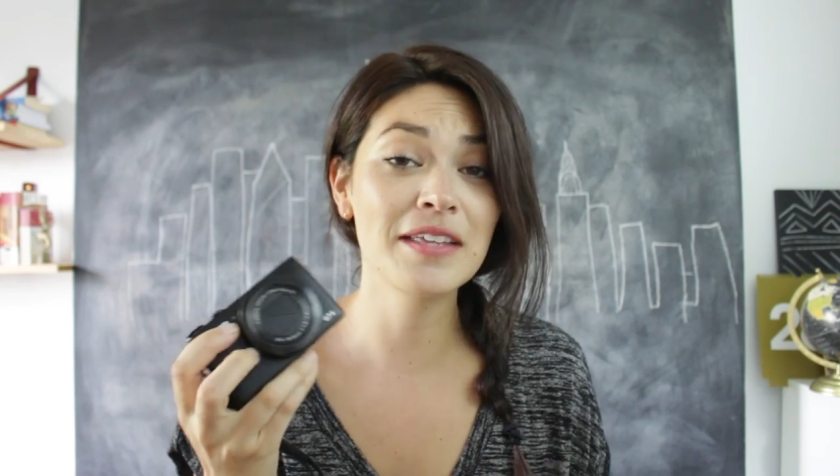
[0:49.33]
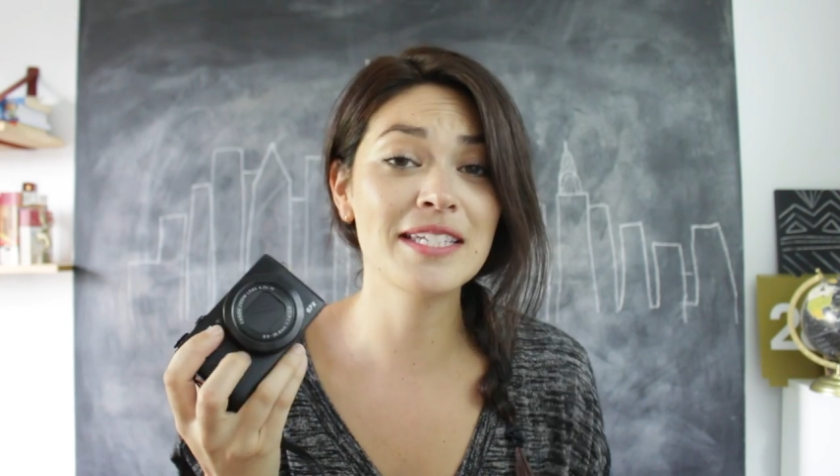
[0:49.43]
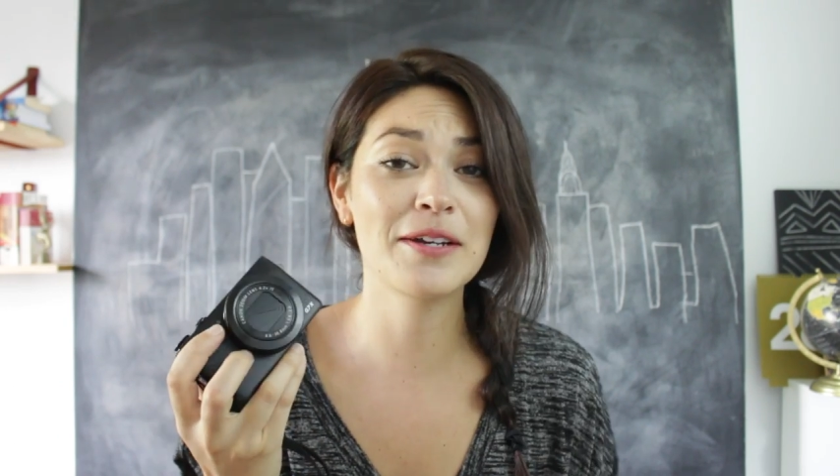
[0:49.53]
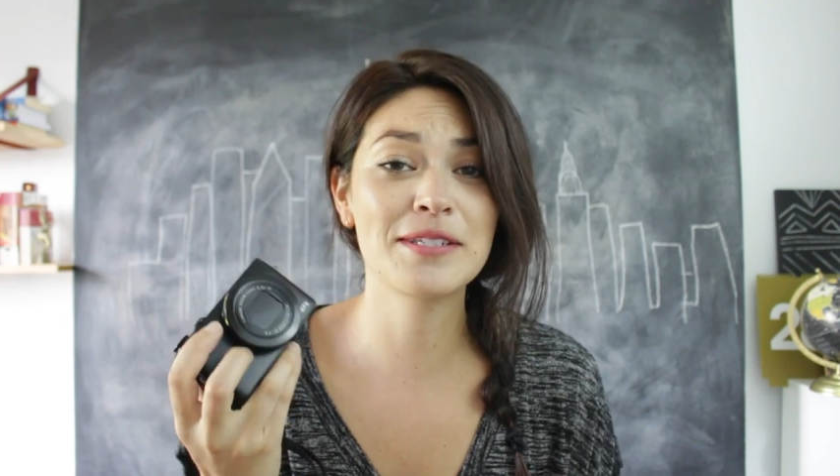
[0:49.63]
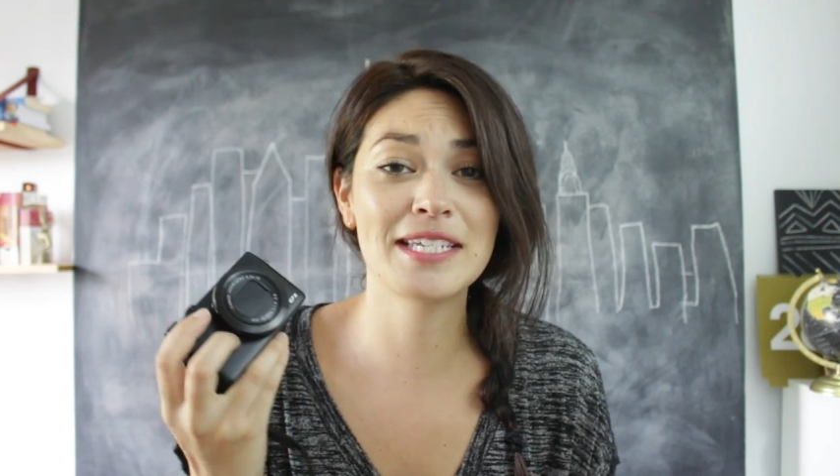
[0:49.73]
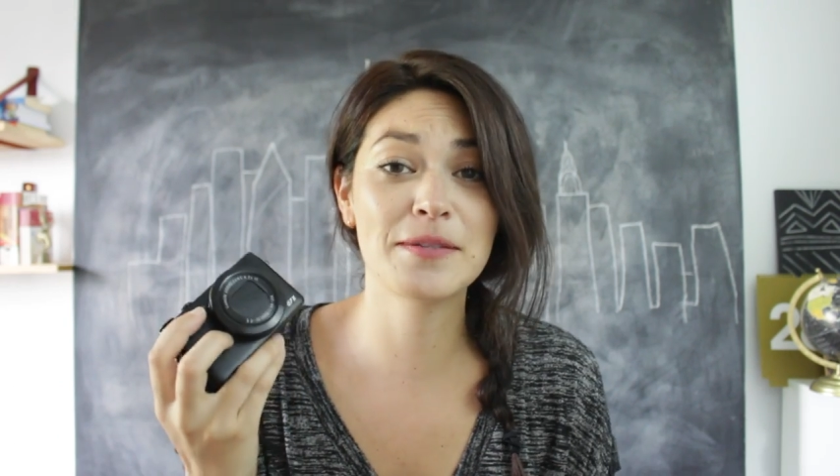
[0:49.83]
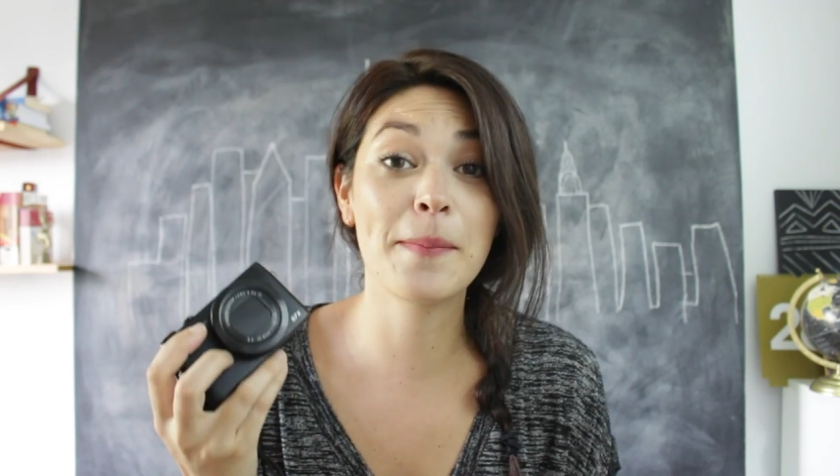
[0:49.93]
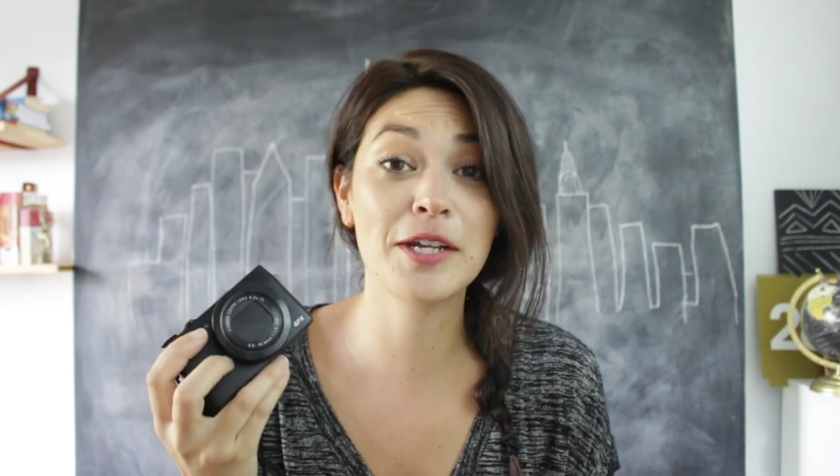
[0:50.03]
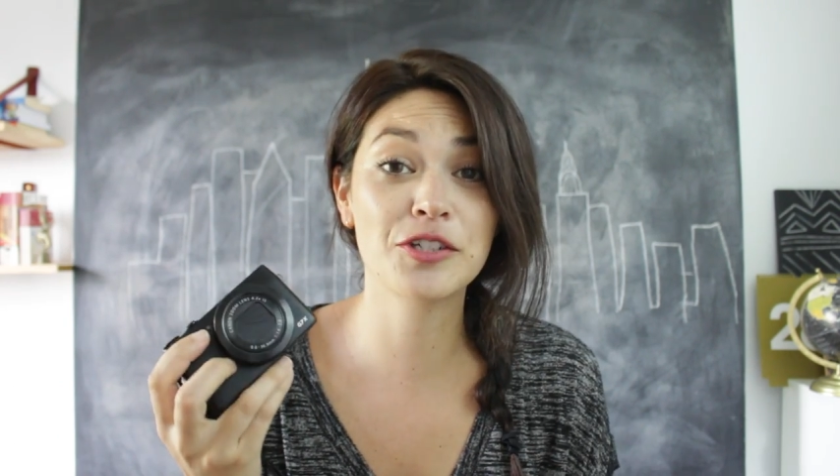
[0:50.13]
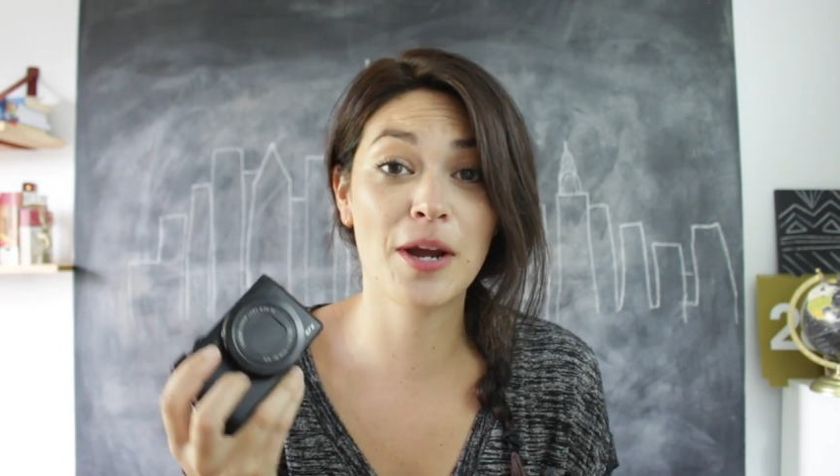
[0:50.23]
This, I would say, is a
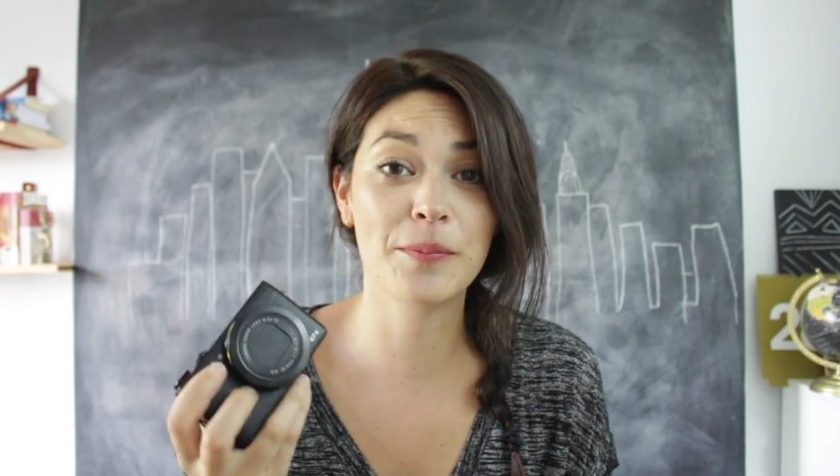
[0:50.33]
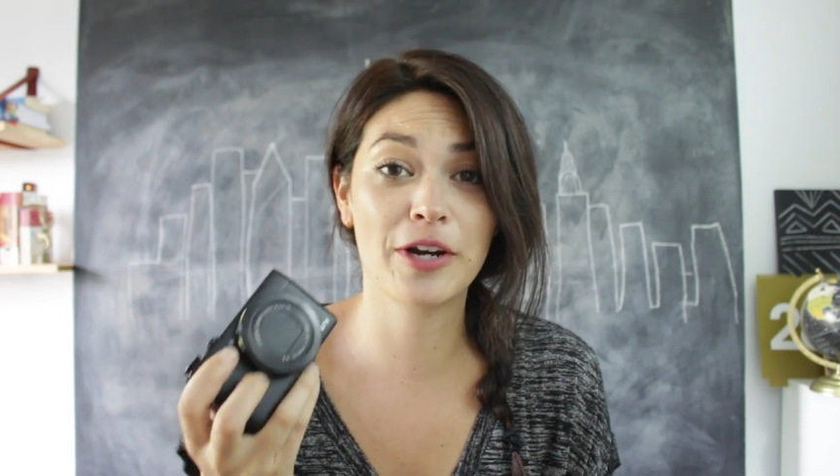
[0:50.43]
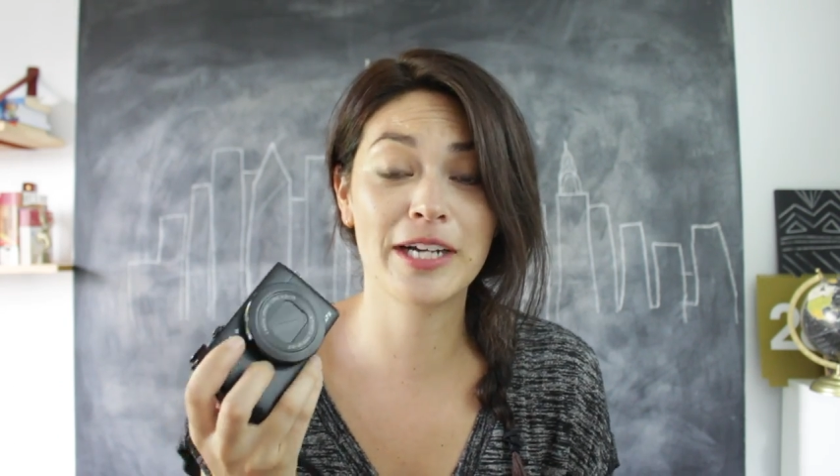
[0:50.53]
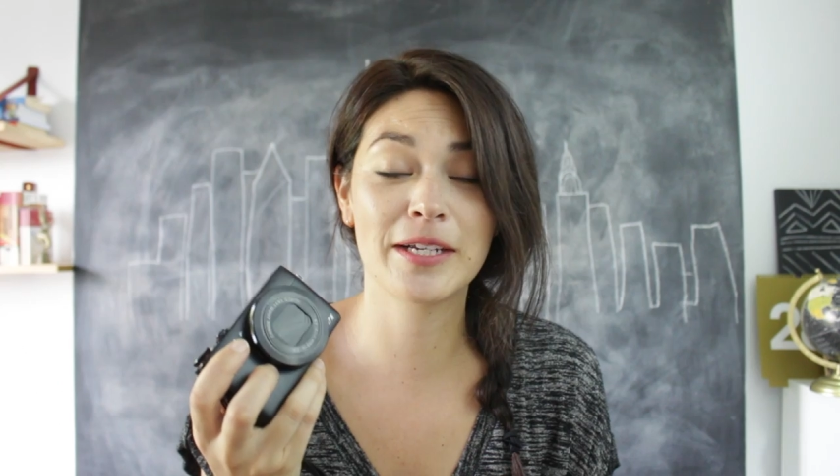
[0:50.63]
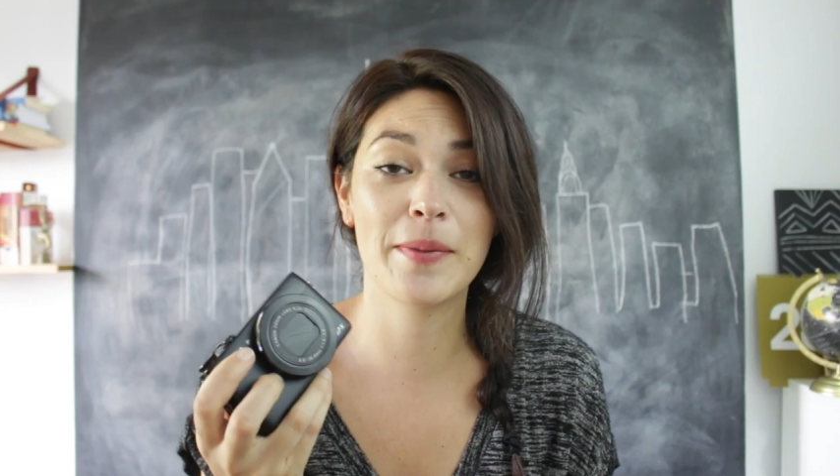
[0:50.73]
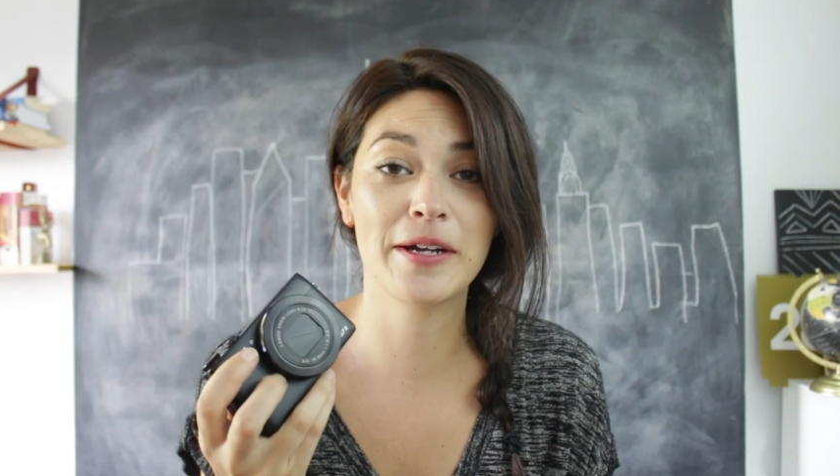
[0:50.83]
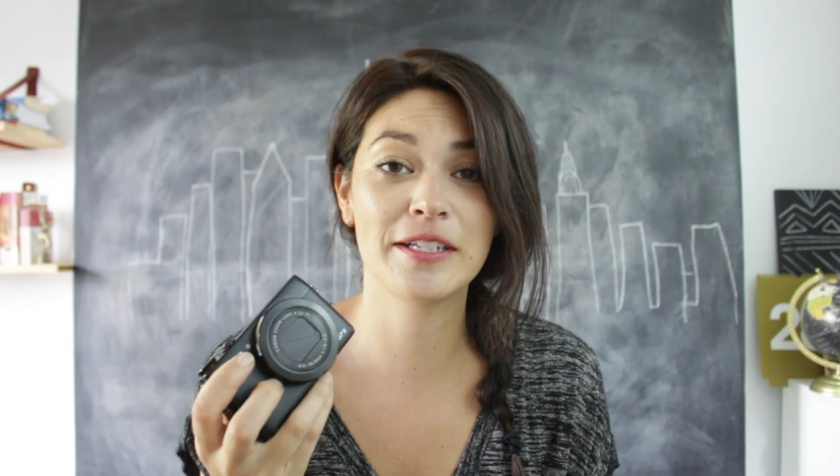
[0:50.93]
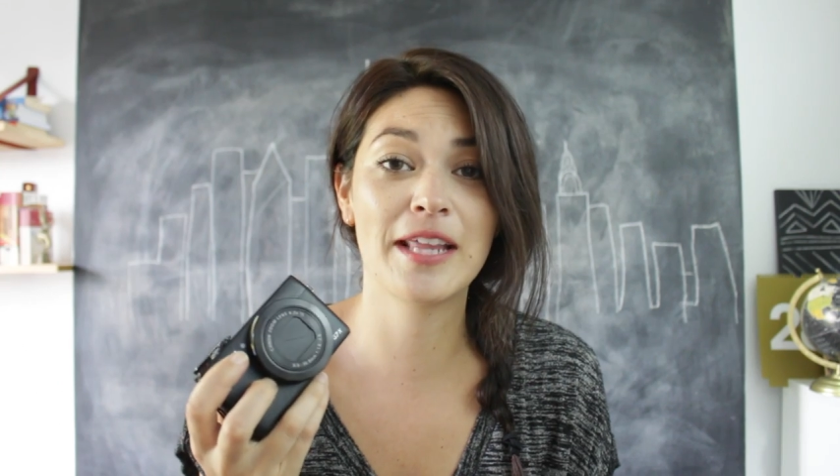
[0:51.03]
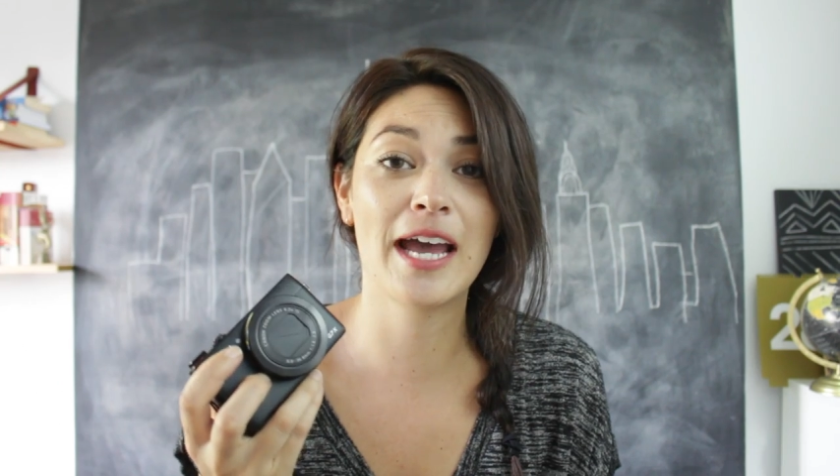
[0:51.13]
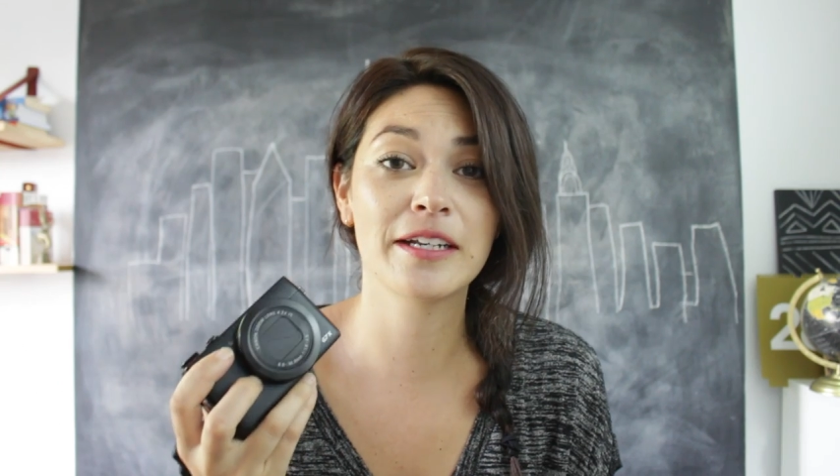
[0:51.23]
major upgrade compared
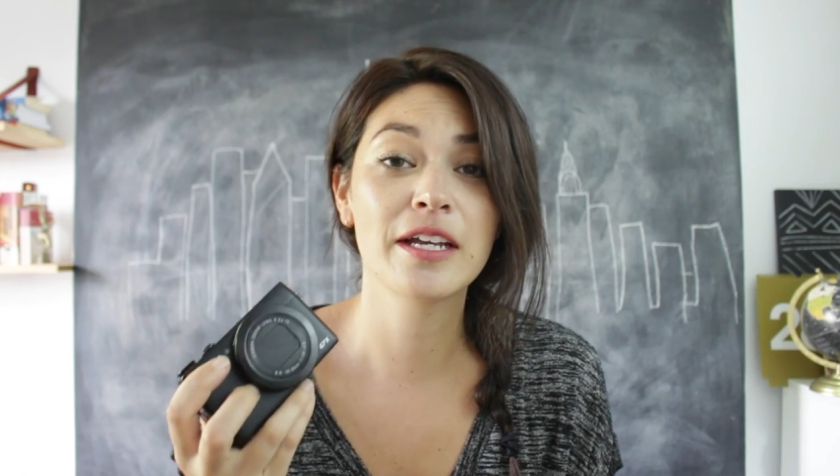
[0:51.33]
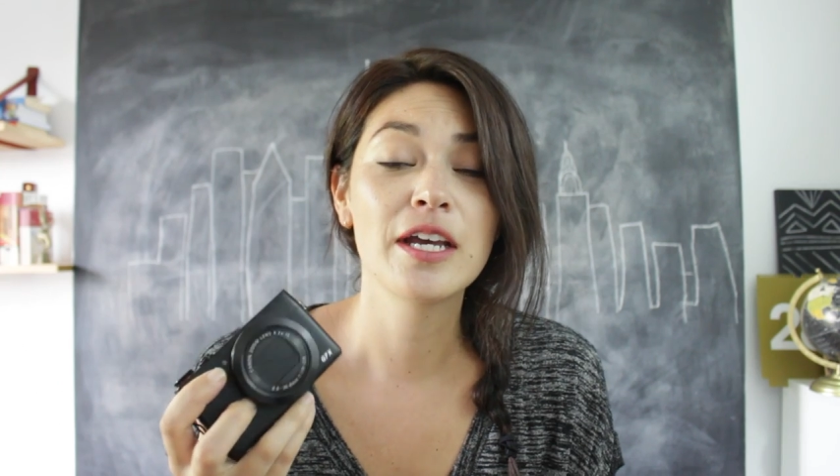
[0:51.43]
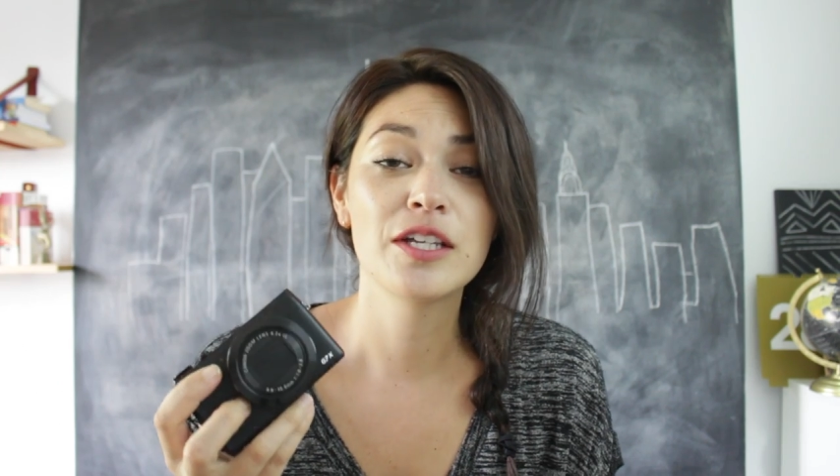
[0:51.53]
to that.